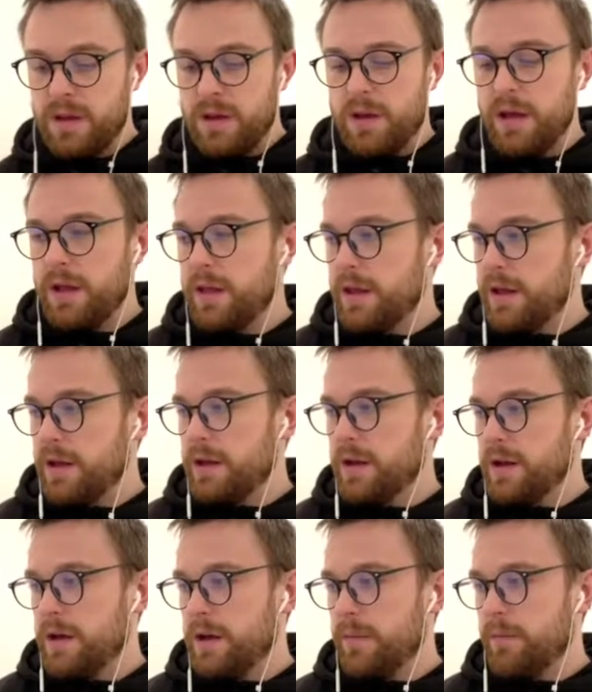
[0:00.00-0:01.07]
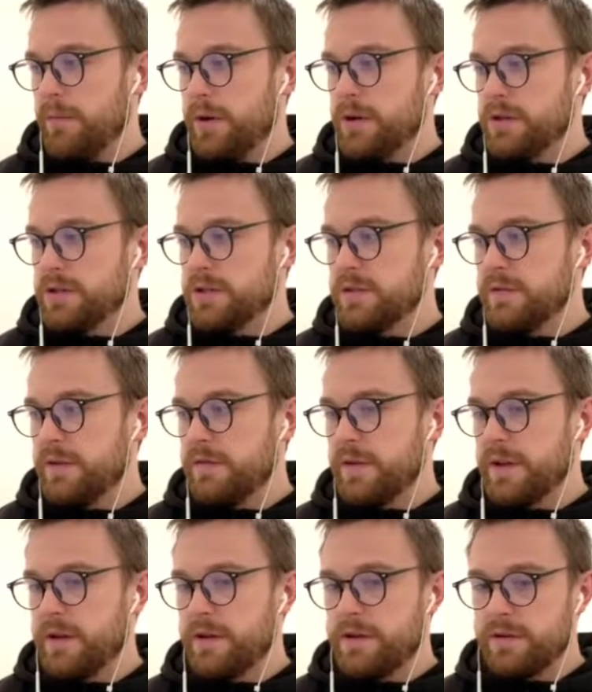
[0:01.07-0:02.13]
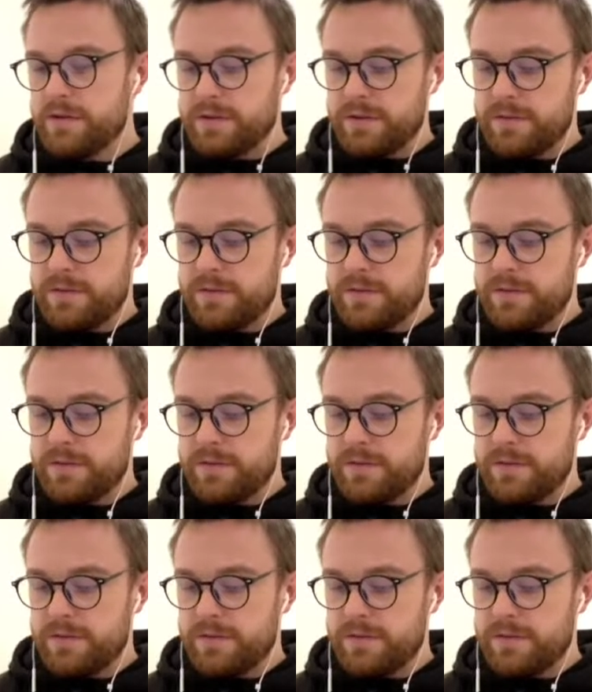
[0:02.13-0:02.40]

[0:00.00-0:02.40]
and then a bunch of defenders.